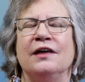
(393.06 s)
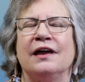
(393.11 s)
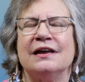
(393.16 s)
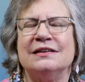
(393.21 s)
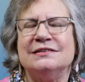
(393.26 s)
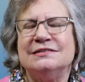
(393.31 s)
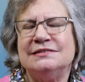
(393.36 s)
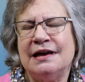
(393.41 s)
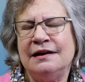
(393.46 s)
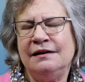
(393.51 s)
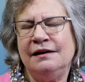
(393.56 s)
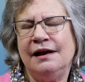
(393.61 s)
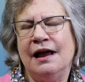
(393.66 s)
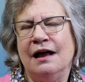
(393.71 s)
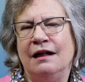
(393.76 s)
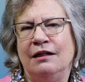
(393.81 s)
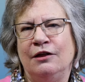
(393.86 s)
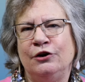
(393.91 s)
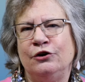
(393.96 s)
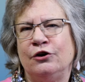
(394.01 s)
The consent
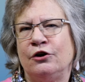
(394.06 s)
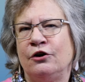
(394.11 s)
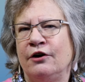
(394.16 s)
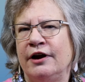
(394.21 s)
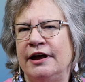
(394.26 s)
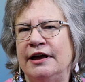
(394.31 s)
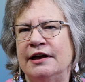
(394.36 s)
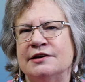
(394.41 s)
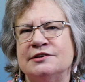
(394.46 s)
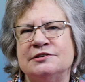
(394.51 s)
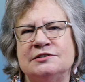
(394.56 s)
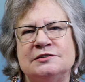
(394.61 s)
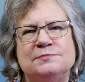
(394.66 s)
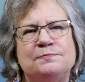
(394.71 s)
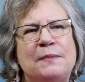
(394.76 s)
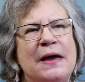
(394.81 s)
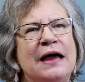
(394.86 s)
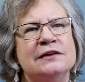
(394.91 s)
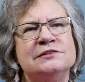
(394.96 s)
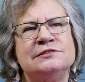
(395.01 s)
calendar
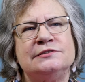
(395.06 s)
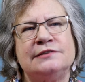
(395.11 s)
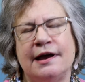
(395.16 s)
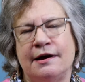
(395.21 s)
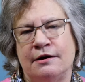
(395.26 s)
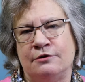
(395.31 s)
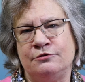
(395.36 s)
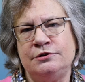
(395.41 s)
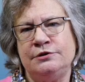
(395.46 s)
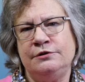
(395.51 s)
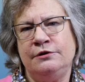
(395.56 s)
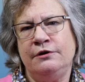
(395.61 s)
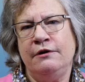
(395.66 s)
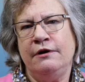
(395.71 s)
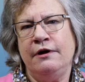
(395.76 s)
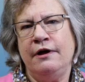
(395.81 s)
is passed out